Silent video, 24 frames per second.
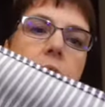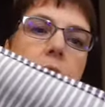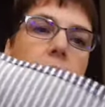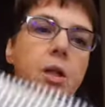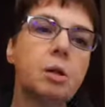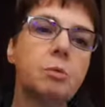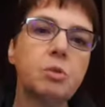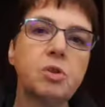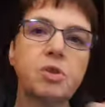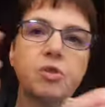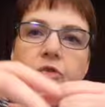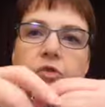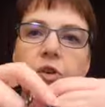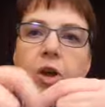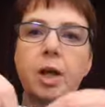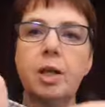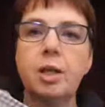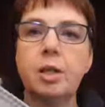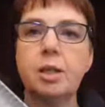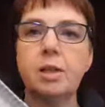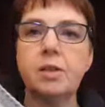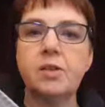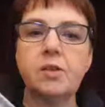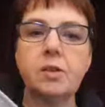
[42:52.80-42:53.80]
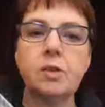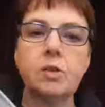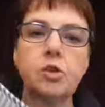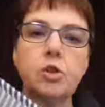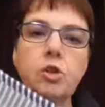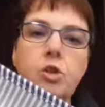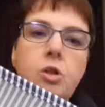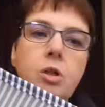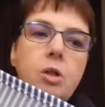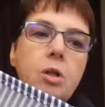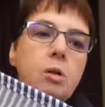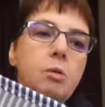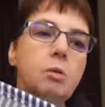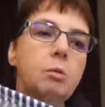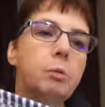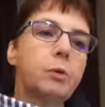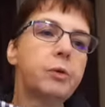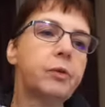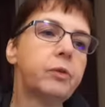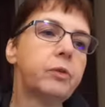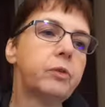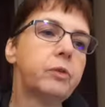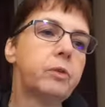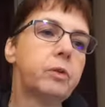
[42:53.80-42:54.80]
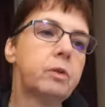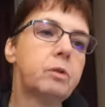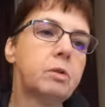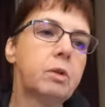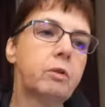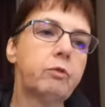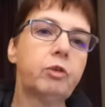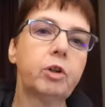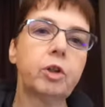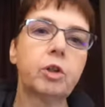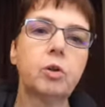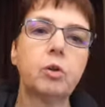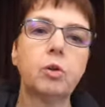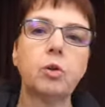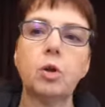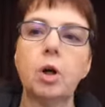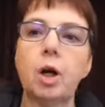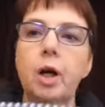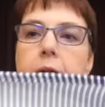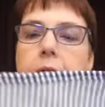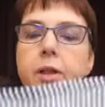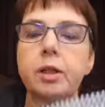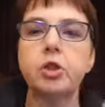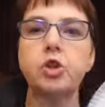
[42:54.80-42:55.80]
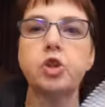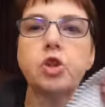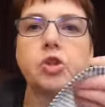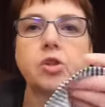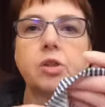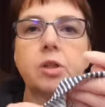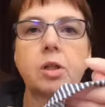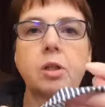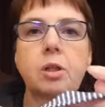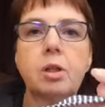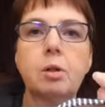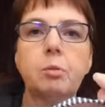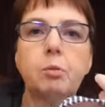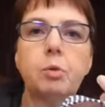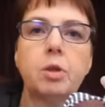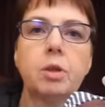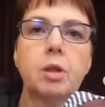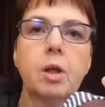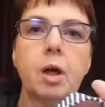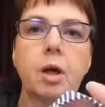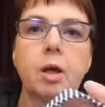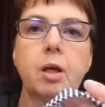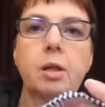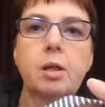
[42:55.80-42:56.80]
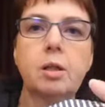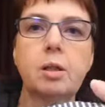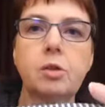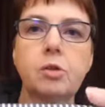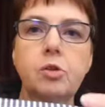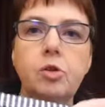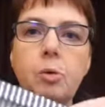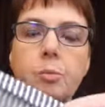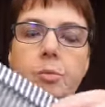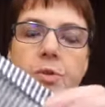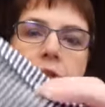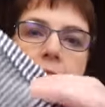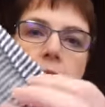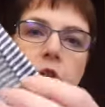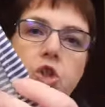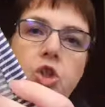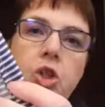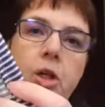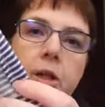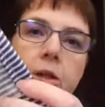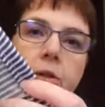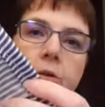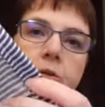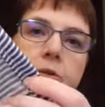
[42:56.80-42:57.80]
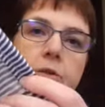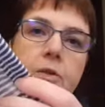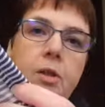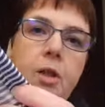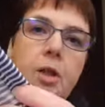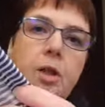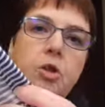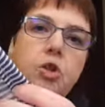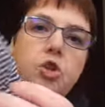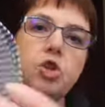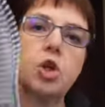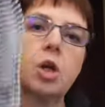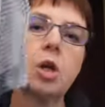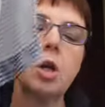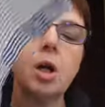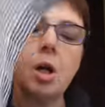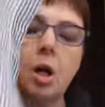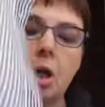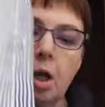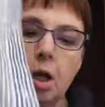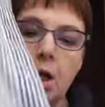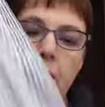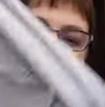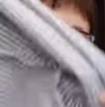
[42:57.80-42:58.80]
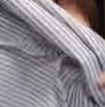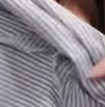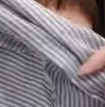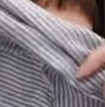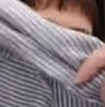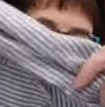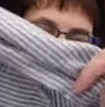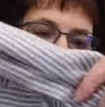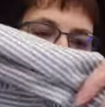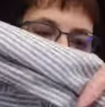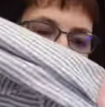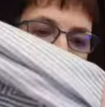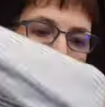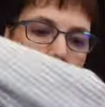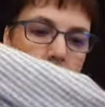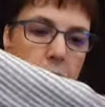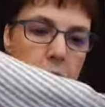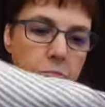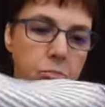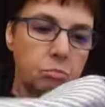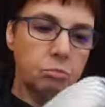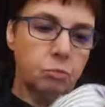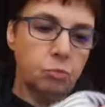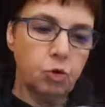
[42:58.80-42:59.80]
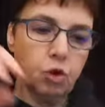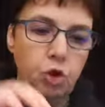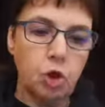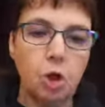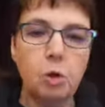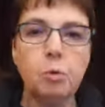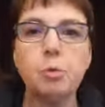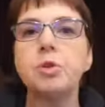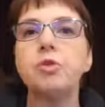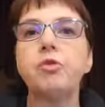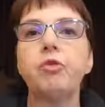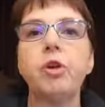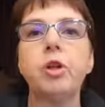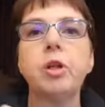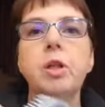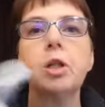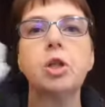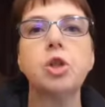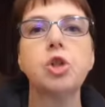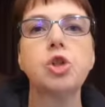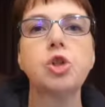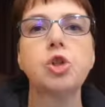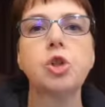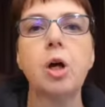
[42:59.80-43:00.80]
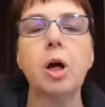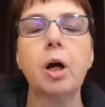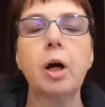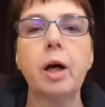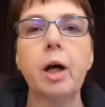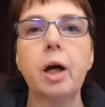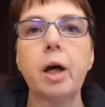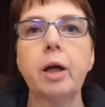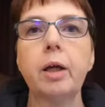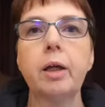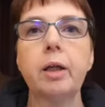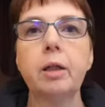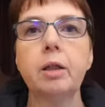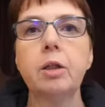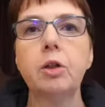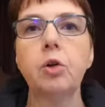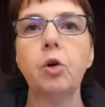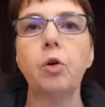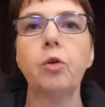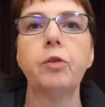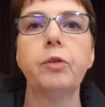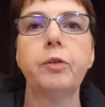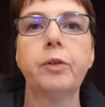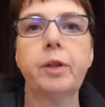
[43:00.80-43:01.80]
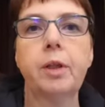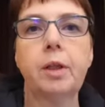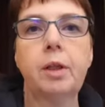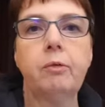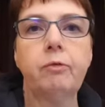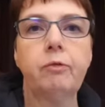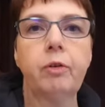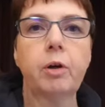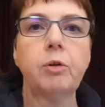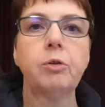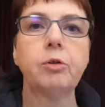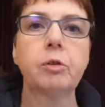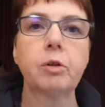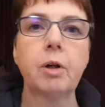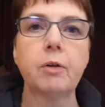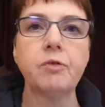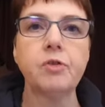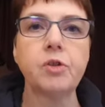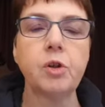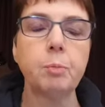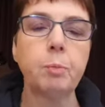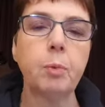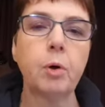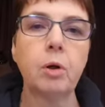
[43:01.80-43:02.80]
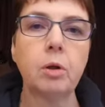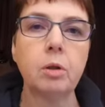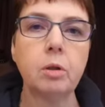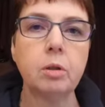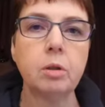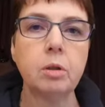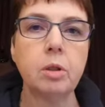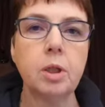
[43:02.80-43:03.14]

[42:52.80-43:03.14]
it was fairly easy to do. It wasn't too difficult, and I just did it with a top stitch length stitch. So shirt was finished. I got the photographs up on